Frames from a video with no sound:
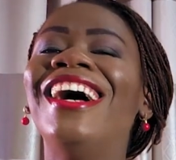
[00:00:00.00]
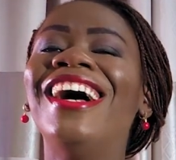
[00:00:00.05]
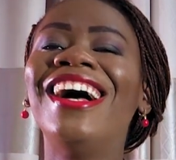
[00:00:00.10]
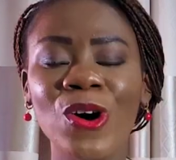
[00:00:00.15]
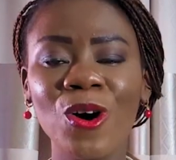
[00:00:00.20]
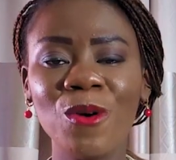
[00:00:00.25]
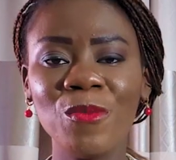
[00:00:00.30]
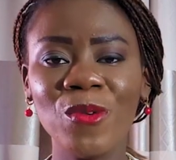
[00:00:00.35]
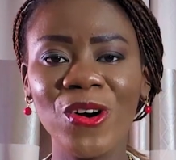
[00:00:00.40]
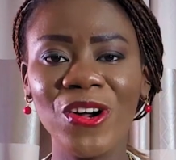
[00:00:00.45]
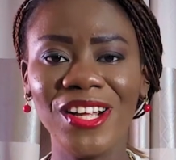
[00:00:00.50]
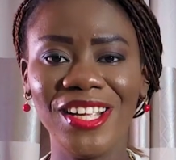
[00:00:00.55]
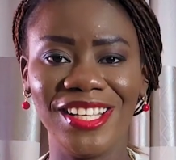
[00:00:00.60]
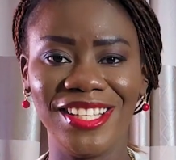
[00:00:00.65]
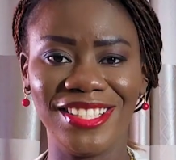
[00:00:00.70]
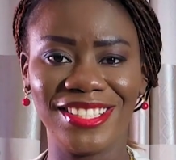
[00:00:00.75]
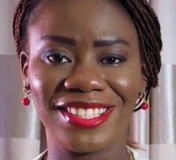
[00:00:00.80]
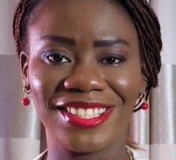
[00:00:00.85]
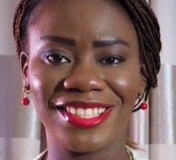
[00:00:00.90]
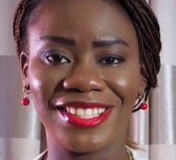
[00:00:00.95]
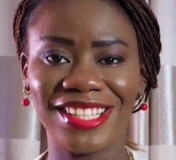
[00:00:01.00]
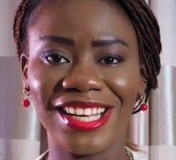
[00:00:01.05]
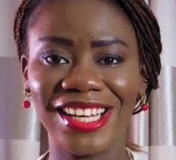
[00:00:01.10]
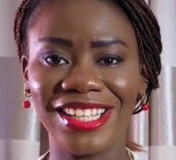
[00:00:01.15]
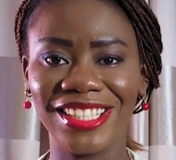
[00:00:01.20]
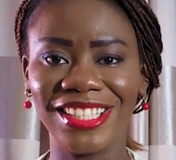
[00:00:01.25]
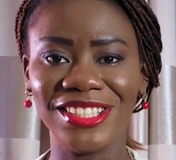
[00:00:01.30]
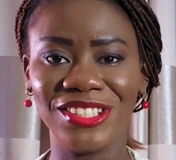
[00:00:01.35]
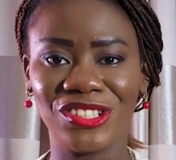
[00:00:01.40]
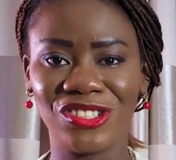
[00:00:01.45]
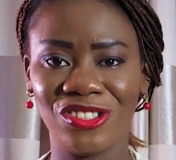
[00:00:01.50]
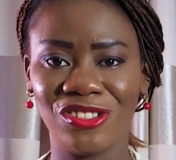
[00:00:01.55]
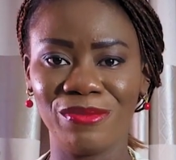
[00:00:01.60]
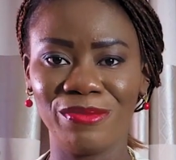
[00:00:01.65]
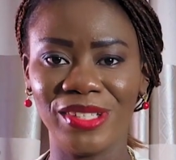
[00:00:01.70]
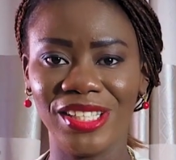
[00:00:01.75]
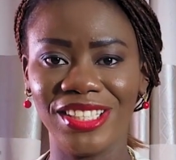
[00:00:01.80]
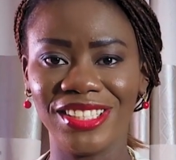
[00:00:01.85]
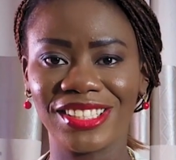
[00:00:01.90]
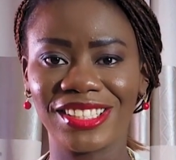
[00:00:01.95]
OMO is that
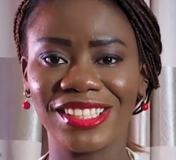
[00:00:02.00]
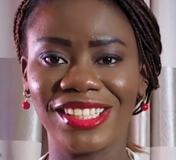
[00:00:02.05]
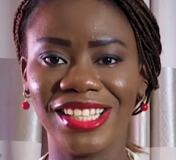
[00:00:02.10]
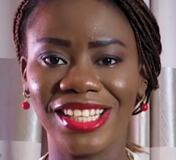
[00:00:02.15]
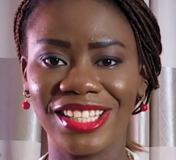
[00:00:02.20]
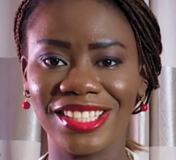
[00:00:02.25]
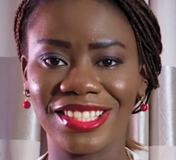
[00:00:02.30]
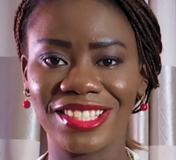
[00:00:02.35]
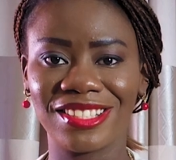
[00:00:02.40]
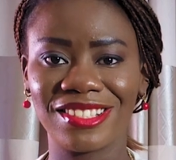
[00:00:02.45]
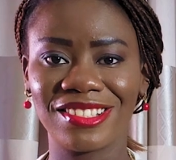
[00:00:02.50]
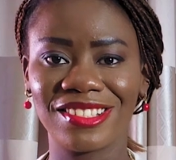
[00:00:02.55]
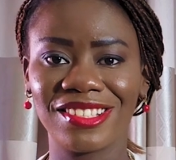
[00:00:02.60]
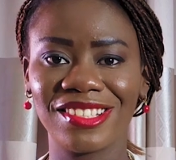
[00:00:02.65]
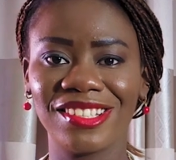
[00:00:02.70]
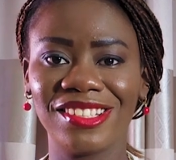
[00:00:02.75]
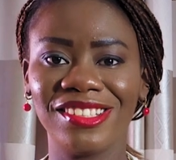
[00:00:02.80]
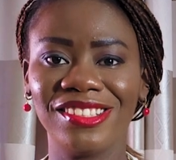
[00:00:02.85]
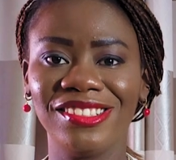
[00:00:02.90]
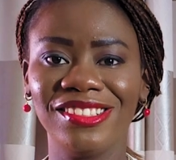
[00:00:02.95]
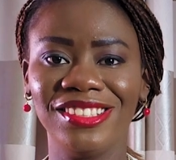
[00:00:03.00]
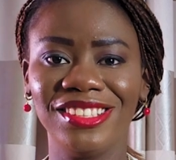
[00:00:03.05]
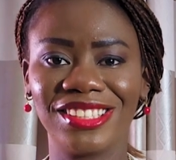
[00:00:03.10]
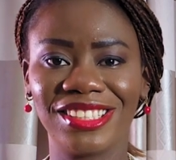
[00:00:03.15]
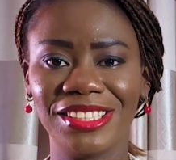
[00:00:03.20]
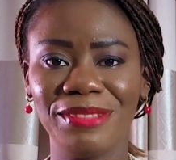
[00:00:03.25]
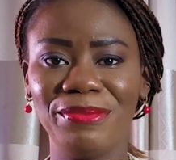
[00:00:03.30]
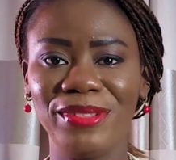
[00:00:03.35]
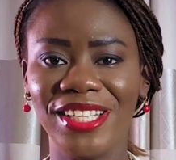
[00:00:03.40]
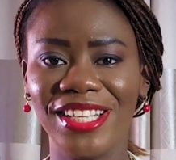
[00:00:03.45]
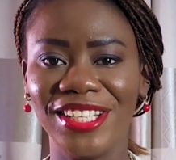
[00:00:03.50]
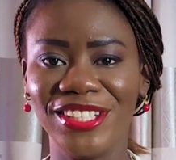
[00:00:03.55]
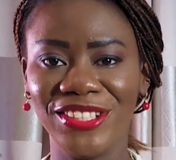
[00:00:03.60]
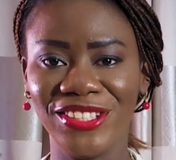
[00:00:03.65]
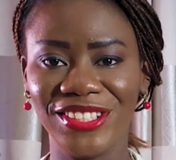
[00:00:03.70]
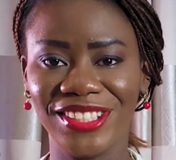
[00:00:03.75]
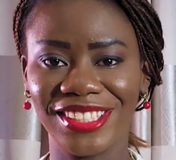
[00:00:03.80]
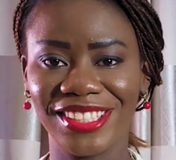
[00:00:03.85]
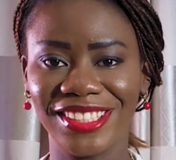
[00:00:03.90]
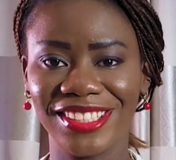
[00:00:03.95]
instrument that the CBN
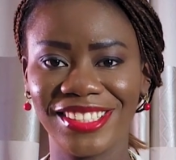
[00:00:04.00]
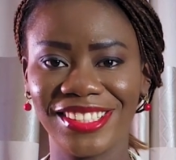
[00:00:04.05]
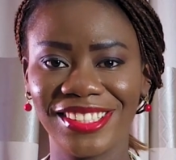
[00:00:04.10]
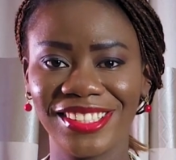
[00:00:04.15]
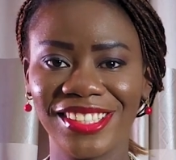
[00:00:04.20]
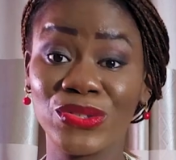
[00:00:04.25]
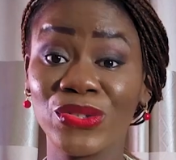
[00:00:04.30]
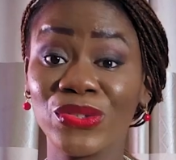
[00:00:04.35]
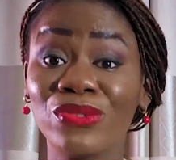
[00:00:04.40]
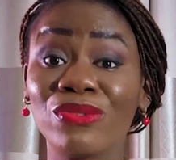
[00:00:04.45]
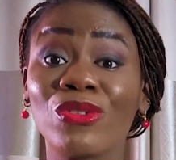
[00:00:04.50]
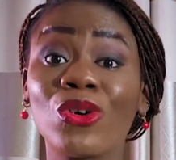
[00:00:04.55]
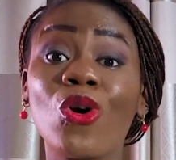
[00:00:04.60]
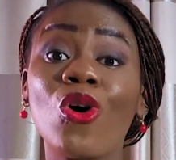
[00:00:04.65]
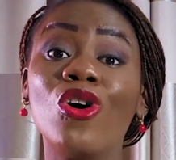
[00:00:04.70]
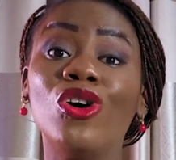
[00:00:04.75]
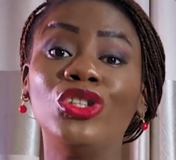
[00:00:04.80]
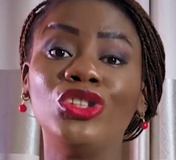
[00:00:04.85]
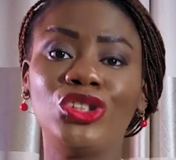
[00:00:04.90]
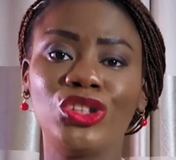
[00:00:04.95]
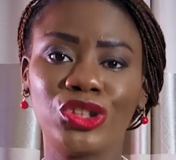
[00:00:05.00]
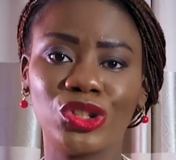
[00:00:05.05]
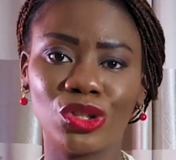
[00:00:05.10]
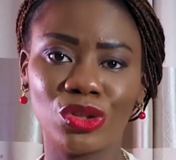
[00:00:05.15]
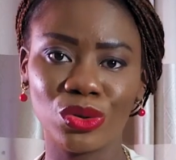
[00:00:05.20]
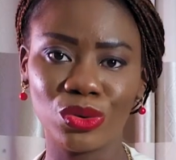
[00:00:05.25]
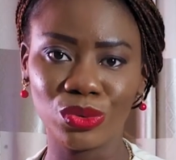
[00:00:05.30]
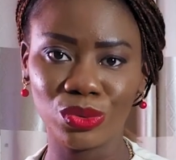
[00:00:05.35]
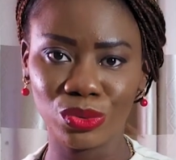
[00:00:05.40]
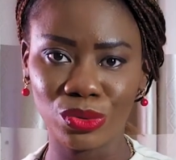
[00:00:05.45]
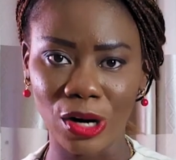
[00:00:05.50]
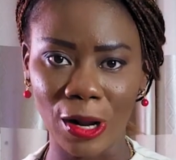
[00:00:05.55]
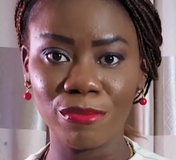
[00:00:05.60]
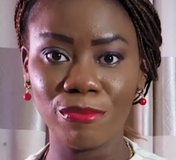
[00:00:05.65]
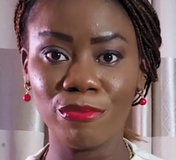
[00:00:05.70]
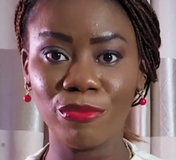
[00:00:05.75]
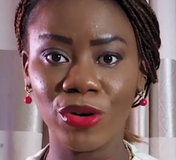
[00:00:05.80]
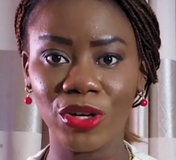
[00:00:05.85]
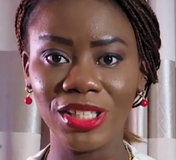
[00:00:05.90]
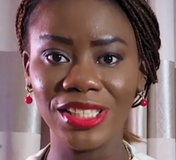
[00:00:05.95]
uses to control
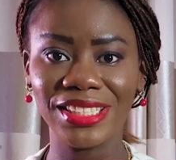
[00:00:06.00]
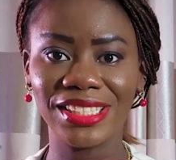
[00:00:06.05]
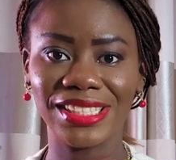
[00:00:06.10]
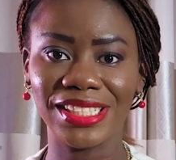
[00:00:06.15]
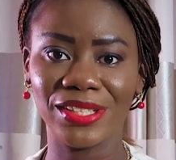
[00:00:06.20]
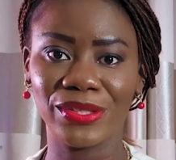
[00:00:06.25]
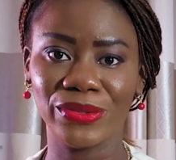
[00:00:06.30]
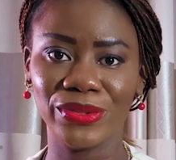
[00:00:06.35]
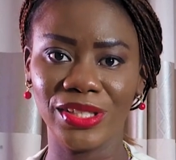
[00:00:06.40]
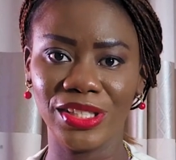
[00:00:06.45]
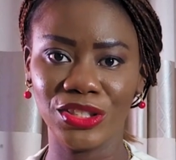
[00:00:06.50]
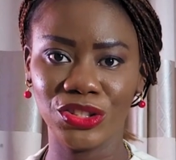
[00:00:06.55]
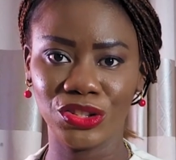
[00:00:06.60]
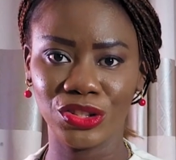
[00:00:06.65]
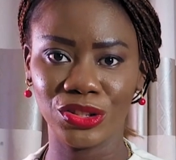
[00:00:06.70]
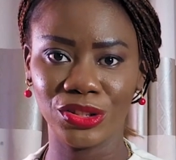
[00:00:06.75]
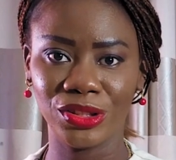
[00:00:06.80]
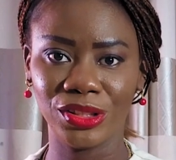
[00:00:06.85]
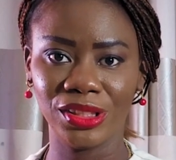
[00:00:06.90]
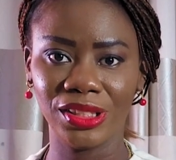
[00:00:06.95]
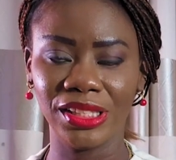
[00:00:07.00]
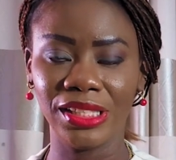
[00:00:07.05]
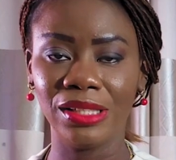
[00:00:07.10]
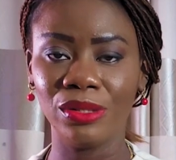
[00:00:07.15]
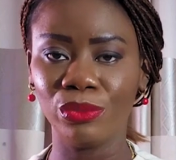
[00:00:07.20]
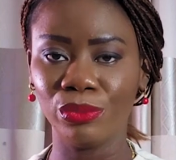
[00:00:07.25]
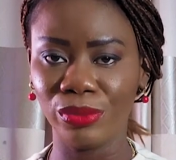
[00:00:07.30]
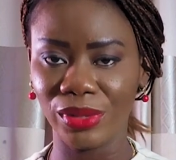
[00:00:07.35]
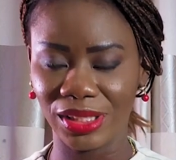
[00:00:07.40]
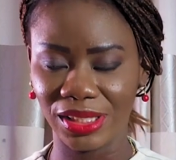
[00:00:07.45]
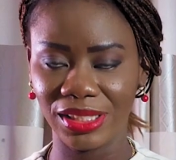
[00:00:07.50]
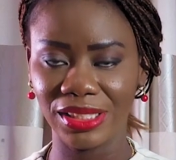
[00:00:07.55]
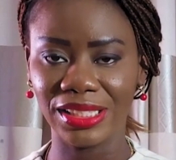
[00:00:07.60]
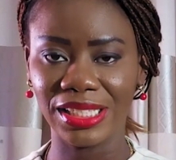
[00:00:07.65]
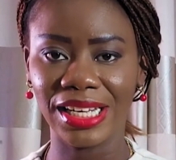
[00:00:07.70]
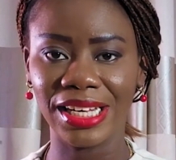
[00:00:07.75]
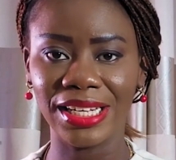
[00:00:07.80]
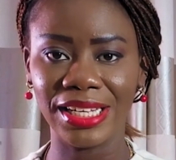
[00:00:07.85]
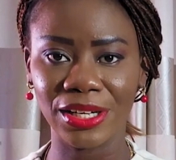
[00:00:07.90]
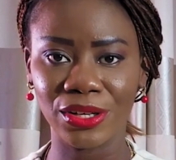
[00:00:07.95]
money circulation within
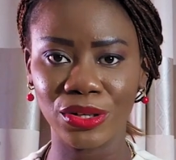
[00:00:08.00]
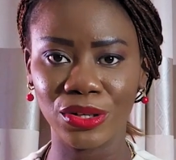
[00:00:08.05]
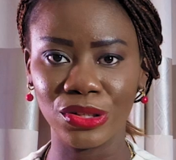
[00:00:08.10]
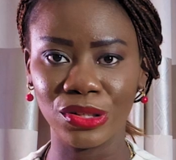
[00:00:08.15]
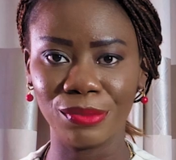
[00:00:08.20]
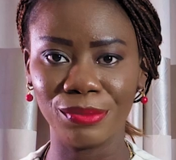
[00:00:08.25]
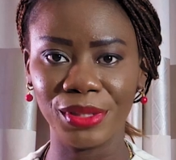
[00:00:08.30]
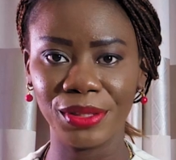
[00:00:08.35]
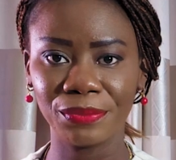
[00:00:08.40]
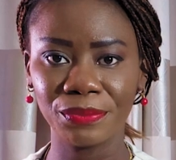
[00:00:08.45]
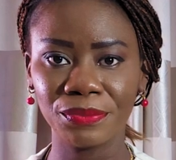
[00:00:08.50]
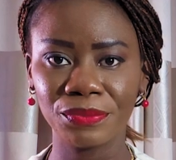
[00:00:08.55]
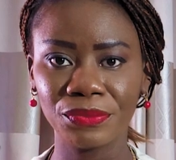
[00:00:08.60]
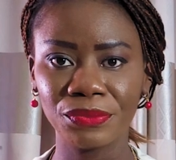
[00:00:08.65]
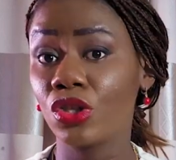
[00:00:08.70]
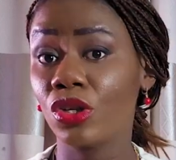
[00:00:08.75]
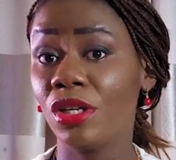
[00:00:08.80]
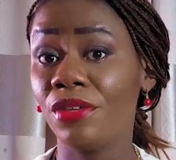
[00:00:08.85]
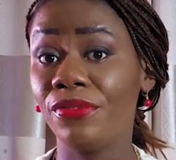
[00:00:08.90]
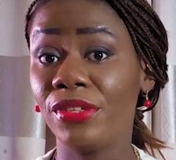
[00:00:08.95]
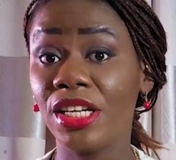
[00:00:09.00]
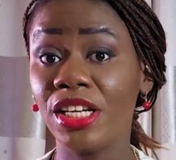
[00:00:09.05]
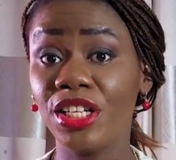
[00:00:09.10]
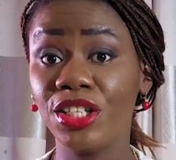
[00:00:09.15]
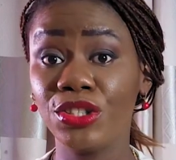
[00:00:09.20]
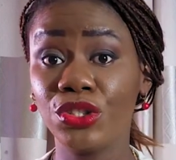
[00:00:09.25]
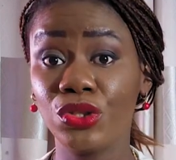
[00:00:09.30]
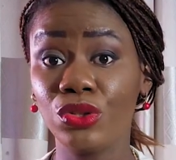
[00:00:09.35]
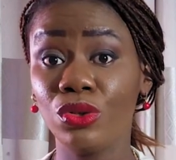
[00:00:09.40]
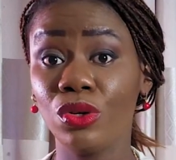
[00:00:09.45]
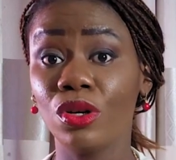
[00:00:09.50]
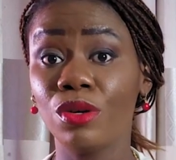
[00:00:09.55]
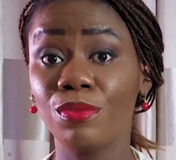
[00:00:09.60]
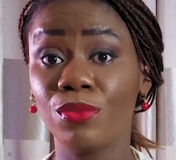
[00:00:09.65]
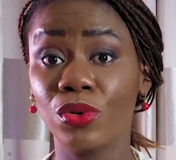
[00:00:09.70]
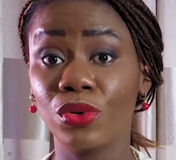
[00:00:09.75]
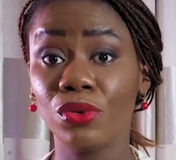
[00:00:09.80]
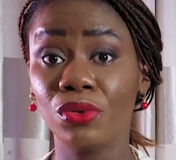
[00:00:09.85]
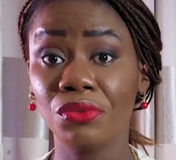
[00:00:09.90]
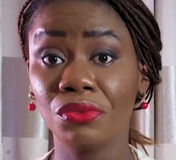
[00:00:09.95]
an economy. So if they issue
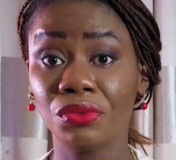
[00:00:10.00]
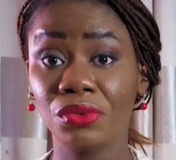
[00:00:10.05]
OMO,